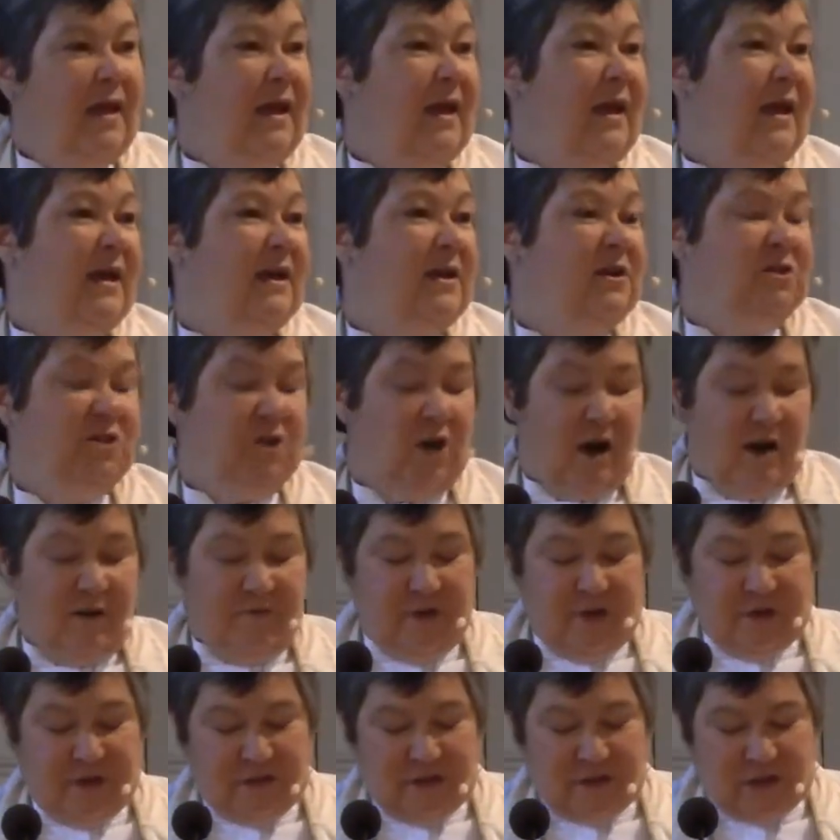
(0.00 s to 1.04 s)
Anna
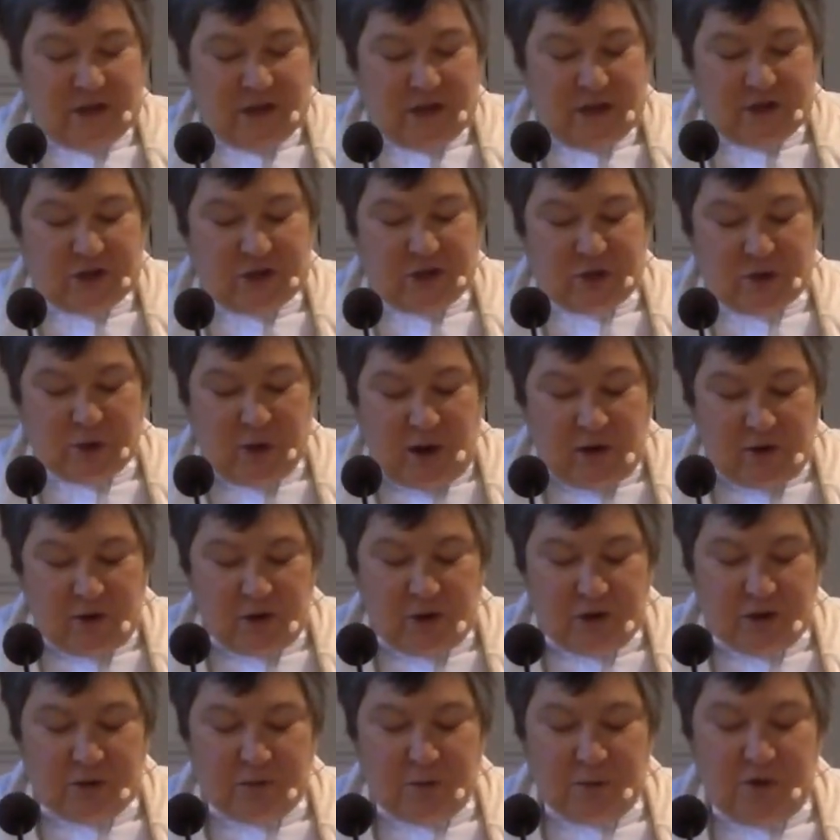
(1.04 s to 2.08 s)
Jarvis
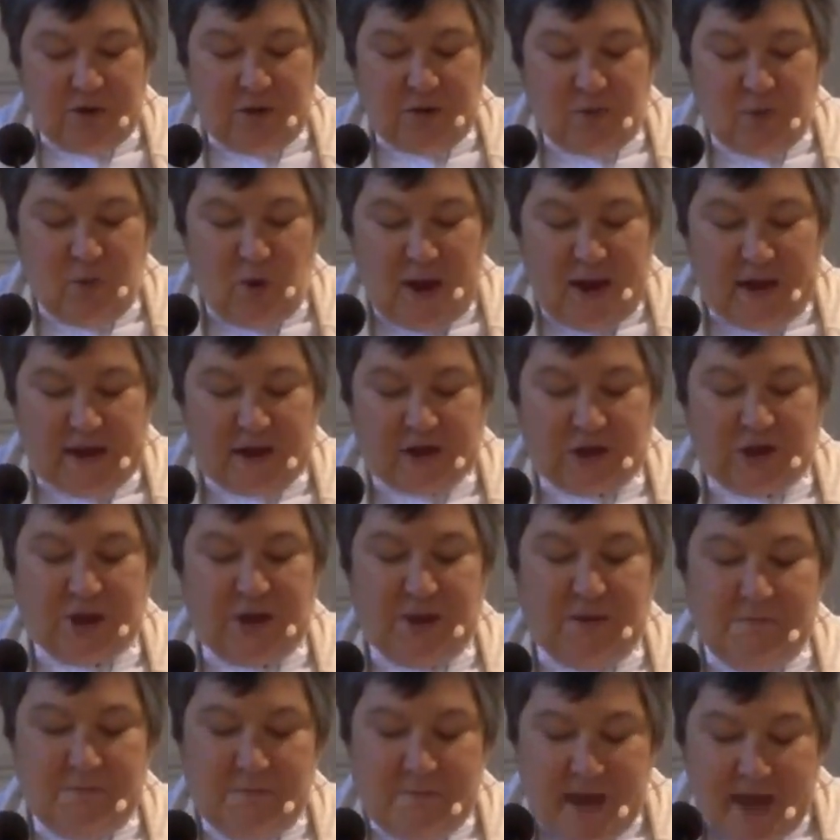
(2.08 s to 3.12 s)
struggled with what
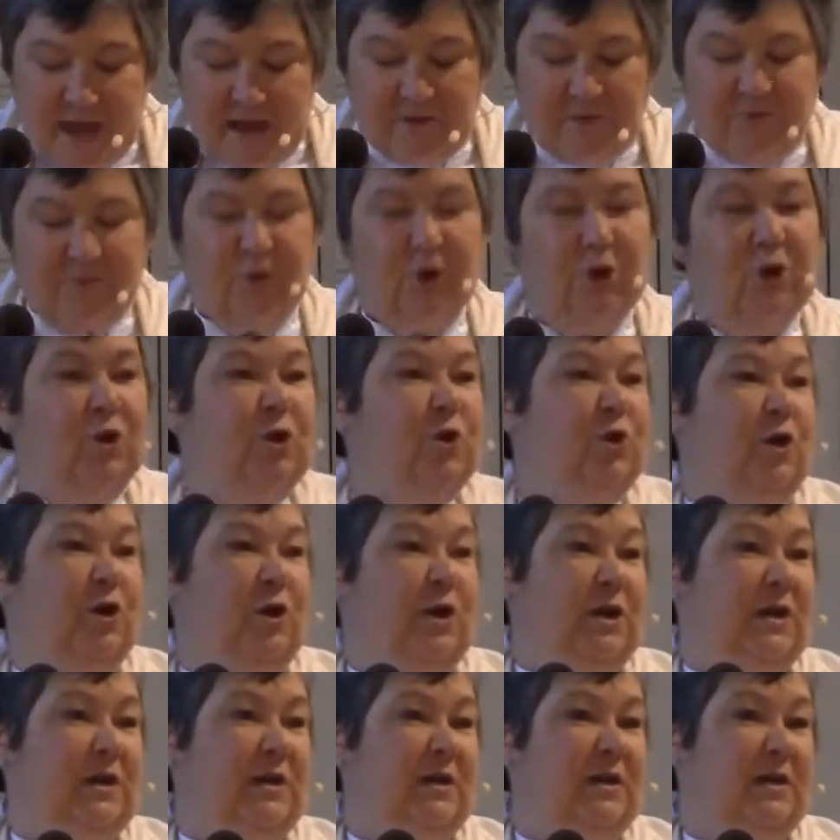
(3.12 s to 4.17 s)
she meant for
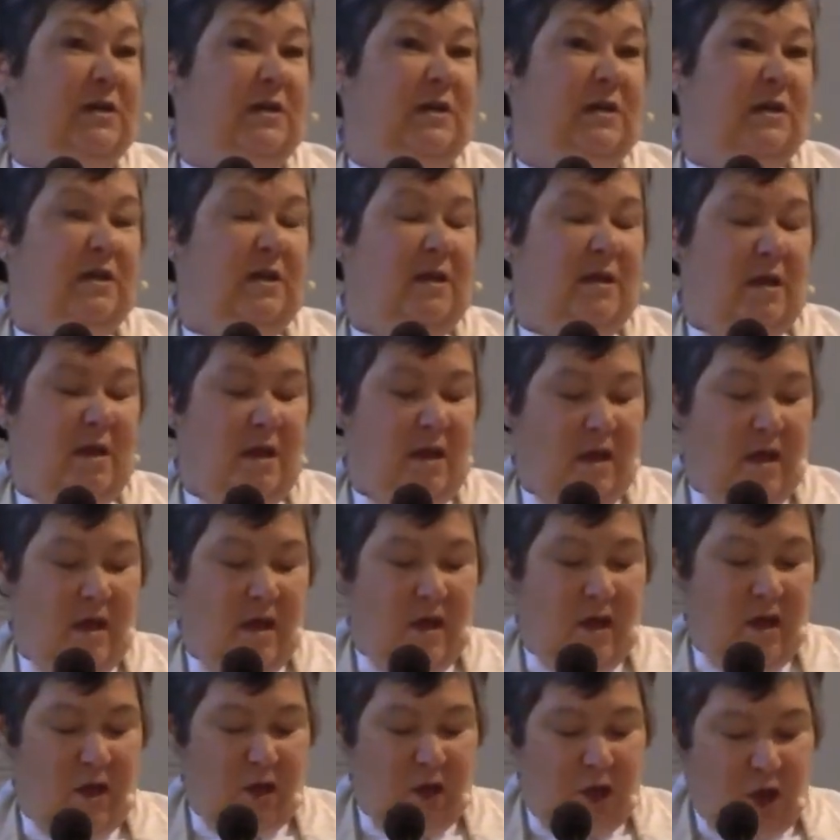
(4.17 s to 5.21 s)
good,
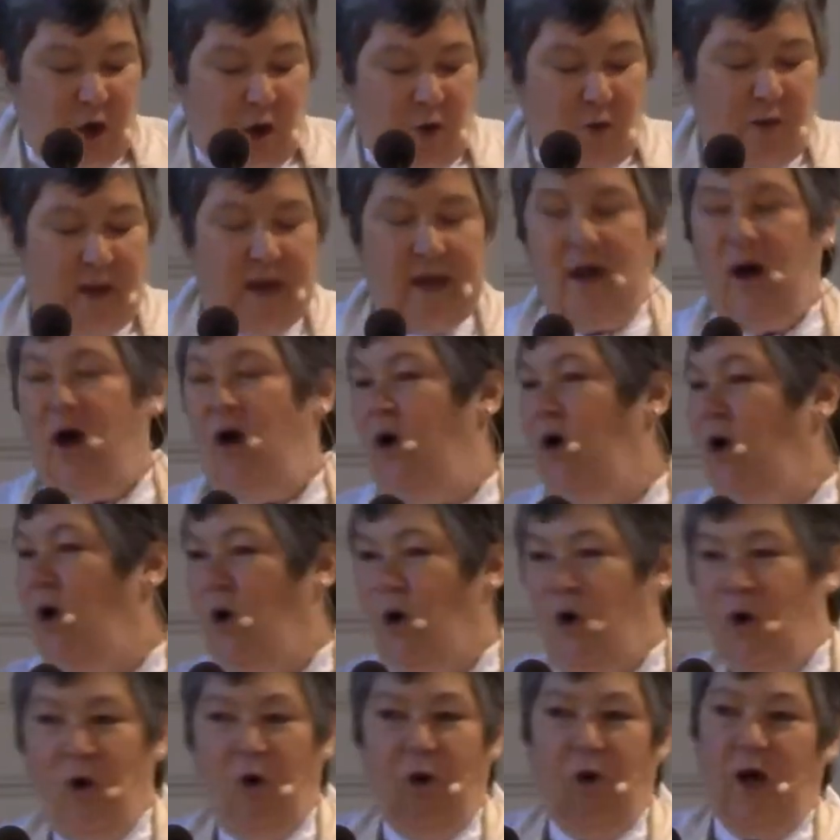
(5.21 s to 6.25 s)
going a
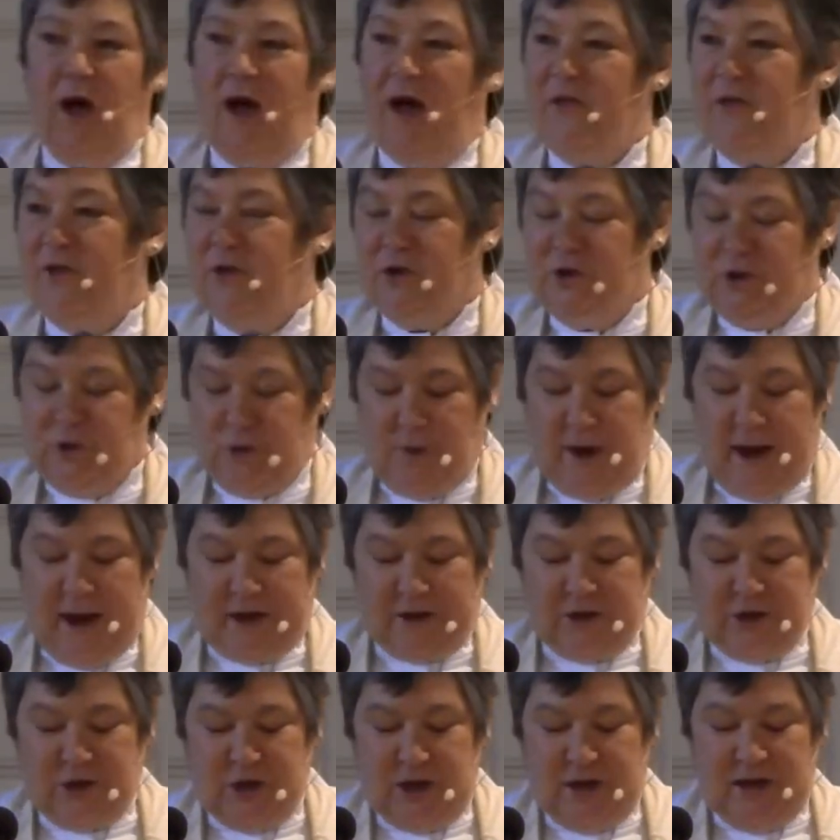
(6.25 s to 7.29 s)
whole other
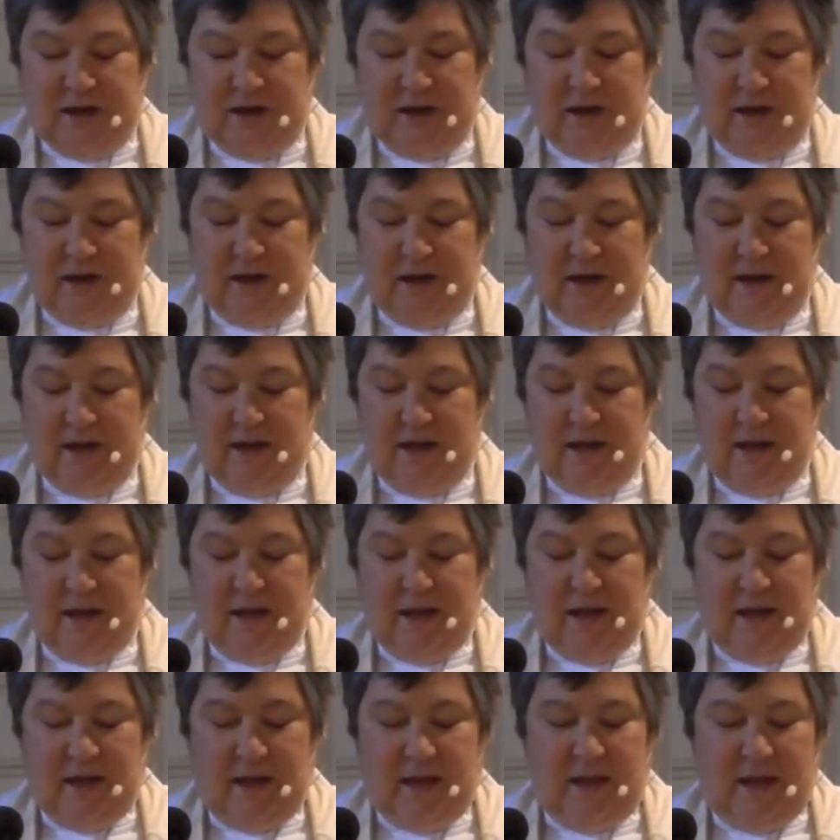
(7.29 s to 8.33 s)
direction,
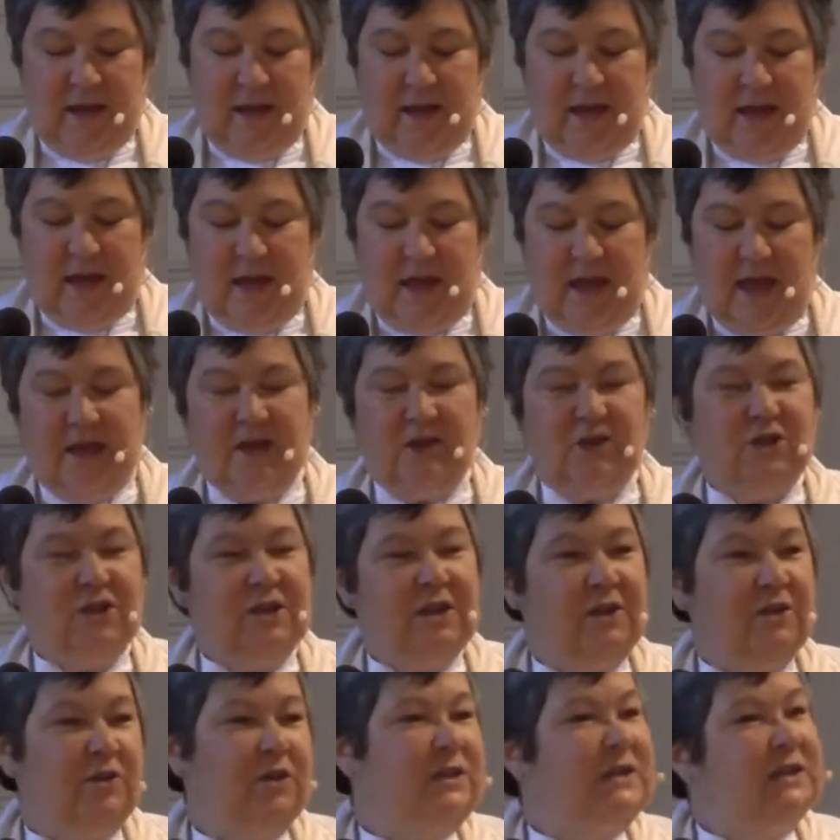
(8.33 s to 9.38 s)
and
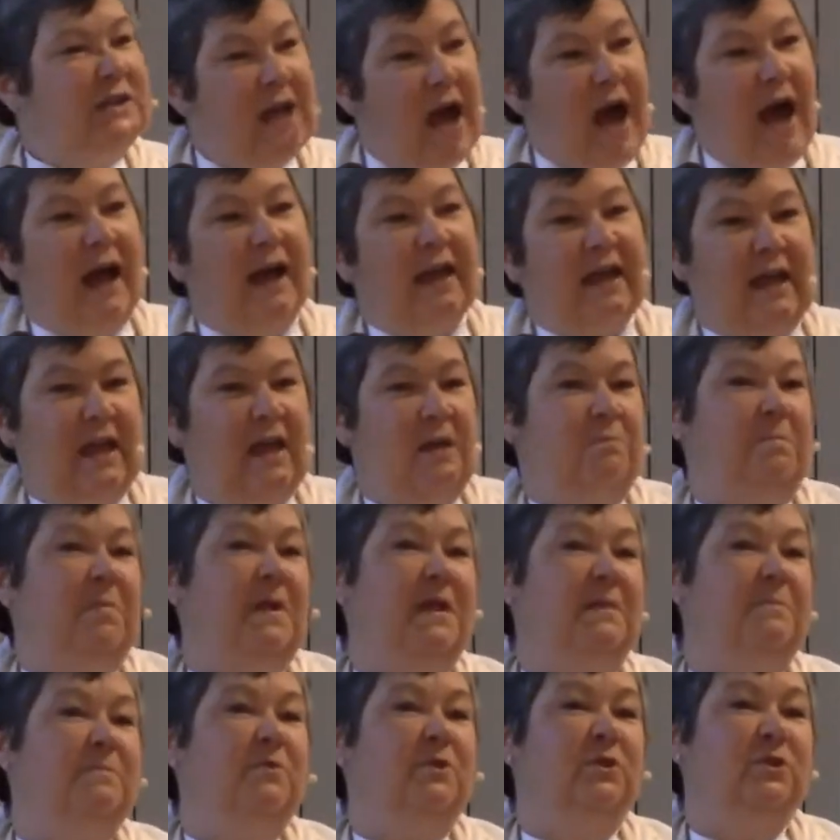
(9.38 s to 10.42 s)
she could not get
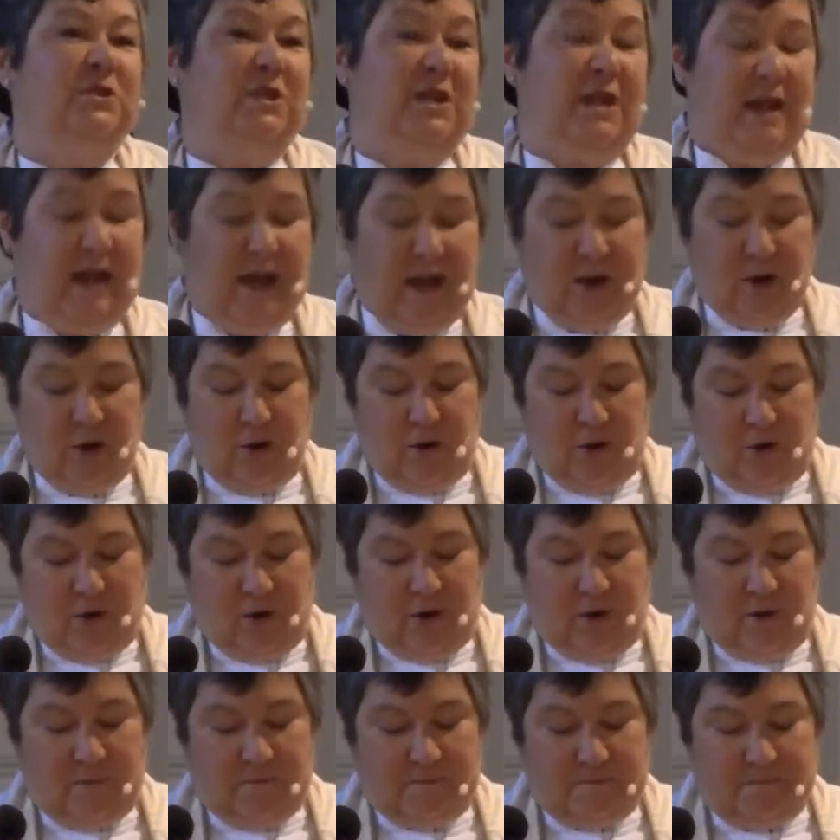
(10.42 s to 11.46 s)
people to hear
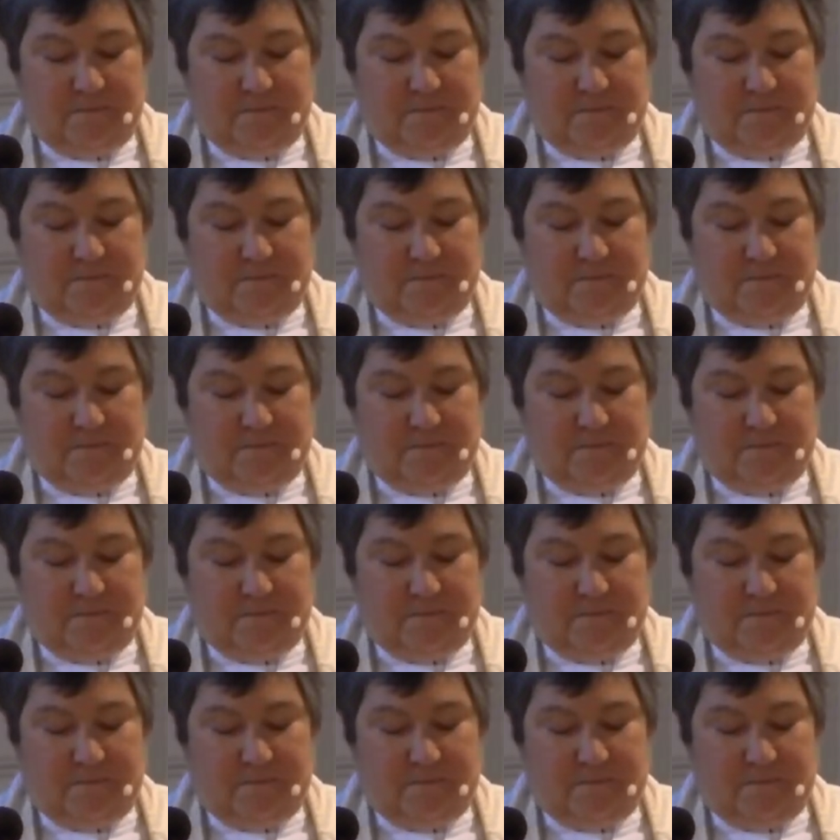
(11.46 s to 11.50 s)
her.